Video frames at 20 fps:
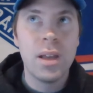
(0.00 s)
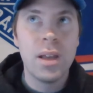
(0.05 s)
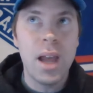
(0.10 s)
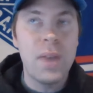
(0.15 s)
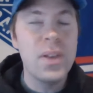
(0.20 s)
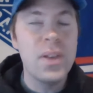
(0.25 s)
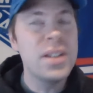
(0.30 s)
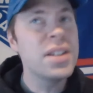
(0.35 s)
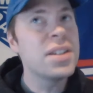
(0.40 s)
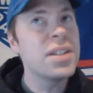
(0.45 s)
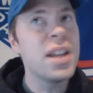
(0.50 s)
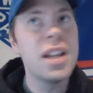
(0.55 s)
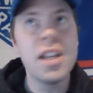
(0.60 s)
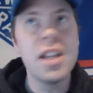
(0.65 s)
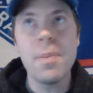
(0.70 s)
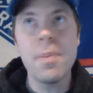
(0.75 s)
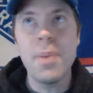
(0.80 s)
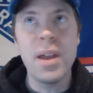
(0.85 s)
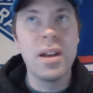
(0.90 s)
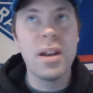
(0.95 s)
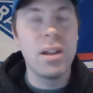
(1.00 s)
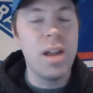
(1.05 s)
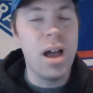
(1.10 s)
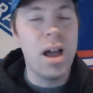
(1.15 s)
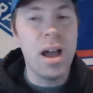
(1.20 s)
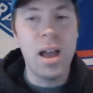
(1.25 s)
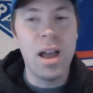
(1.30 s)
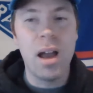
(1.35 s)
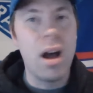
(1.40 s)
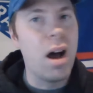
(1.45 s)
and this is going to depend a
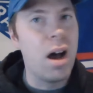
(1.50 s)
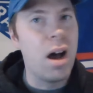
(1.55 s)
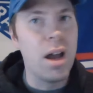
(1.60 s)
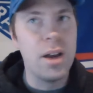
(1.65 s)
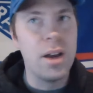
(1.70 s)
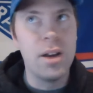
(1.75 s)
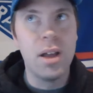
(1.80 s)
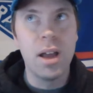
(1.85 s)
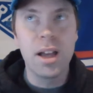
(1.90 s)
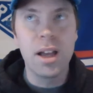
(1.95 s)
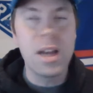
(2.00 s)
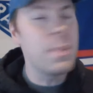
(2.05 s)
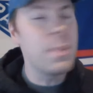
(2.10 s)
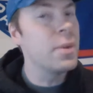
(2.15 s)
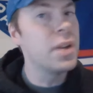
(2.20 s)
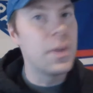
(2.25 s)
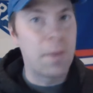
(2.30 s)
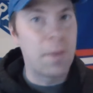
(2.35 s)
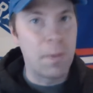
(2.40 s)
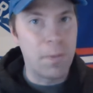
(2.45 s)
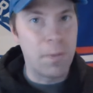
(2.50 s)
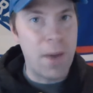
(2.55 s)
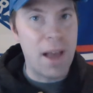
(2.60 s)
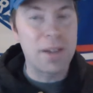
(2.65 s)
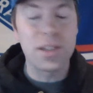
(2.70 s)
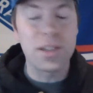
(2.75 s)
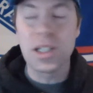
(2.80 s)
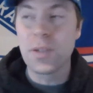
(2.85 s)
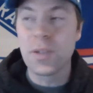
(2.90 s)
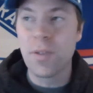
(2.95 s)
lot on a couple of different
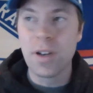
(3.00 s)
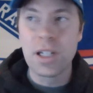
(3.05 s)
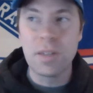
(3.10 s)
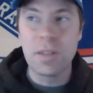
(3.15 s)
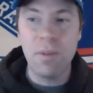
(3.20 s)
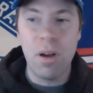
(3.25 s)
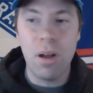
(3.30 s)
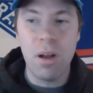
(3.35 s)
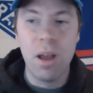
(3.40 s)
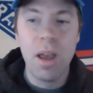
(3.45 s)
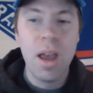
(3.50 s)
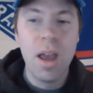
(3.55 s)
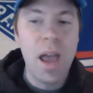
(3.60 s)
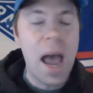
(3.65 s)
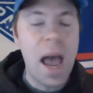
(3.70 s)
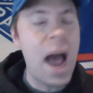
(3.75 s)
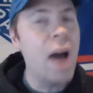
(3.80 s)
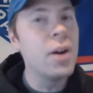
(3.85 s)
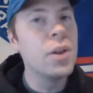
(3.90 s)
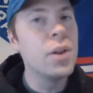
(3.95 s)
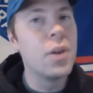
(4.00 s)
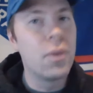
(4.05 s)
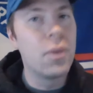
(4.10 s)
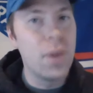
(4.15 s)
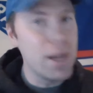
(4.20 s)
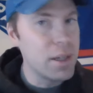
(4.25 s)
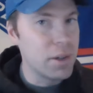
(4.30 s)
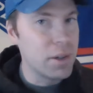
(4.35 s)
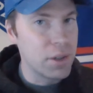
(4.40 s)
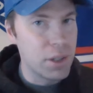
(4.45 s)
factors. First of all, how do the
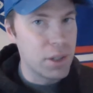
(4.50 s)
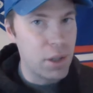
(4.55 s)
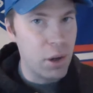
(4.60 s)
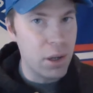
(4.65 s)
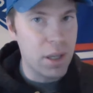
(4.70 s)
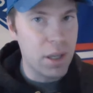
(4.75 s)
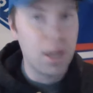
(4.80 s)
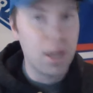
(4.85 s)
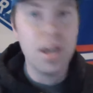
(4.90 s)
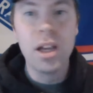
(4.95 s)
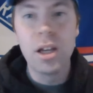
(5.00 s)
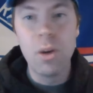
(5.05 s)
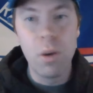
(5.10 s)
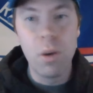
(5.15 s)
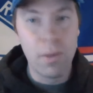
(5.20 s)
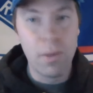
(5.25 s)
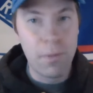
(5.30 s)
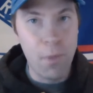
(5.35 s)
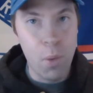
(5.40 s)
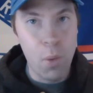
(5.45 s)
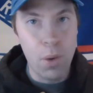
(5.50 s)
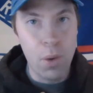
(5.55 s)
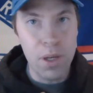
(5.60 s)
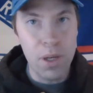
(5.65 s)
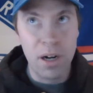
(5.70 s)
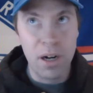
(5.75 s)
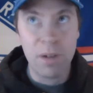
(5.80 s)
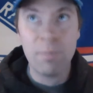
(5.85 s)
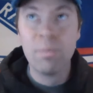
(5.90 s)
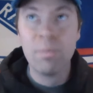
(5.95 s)
Rangers look going forward
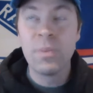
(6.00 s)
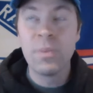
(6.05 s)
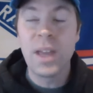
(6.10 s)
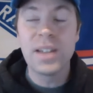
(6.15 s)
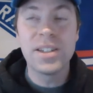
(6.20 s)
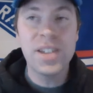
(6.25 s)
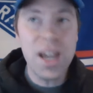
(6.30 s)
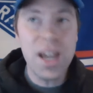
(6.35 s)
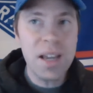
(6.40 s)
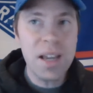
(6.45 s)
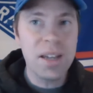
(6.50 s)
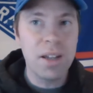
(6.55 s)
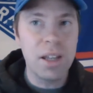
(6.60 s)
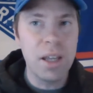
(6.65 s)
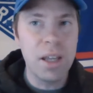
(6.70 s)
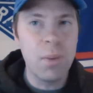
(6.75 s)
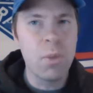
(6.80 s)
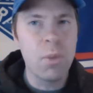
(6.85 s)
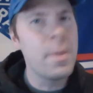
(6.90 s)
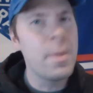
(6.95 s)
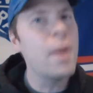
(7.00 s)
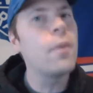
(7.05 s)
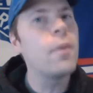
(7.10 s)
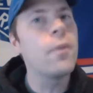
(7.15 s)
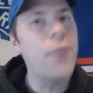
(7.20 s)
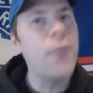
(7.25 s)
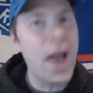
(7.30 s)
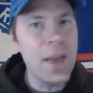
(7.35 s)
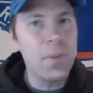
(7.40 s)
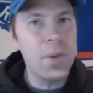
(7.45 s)
here? And secondly, we're
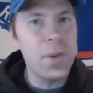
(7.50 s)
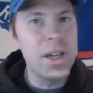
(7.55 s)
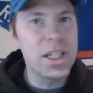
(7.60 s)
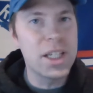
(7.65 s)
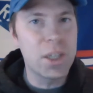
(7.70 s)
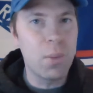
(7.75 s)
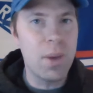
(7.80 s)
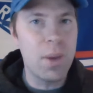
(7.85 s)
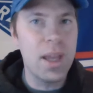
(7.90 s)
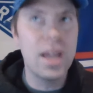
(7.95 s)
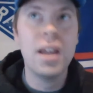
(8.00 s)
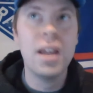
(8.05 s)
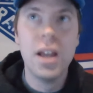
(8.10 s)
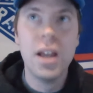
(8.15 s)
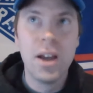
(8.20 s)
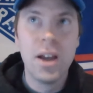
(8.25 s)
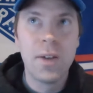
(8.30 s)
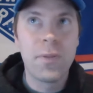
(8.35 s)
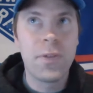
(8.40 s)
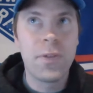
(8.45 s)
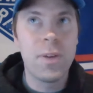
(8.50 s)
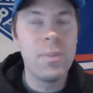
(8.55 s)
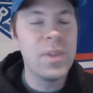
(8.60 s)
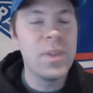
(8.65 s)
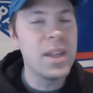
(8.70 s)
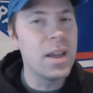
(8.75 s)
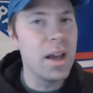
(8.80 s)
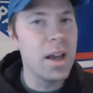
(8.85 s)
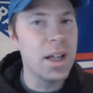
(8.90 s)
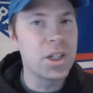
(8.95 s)
about 5 weeks away from
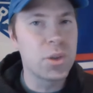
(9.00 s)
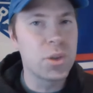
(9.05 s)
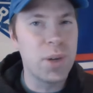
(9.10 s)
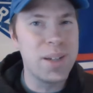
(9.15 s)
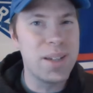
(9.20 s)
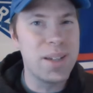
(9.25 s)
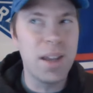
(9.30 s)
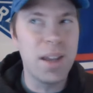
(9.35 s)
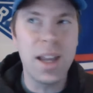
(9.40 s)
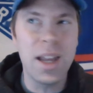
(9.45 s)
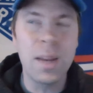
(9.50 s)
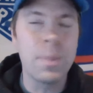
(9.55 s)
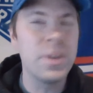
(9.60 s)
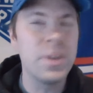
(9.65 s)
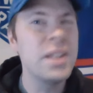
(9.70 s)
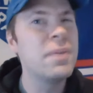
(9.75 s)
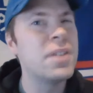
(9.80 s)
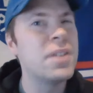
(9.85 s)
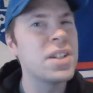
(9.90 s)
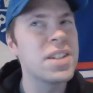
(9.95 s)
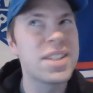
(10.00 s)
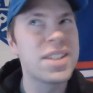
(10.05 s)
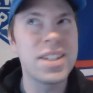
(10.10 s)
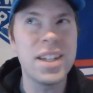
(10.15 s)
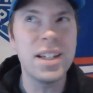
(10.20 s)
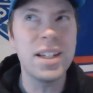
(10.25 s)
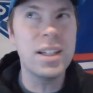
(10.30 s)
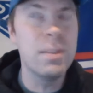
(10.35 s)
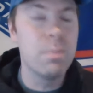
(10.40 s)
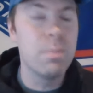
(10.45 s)
the trade deadline. I believe just
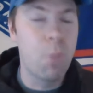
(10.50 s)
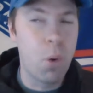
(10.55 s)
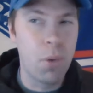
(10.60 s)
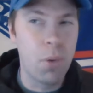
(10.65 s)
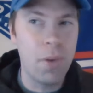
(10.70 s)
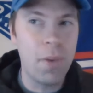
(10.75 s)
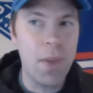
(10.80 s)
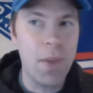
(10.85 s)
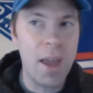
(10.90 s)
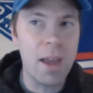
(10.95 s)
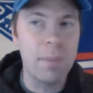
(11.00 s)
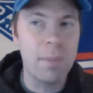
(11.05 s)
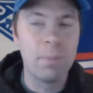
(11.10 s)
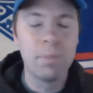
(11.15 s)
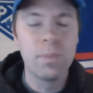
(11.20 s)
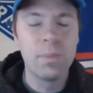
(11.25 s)
slightly more than that.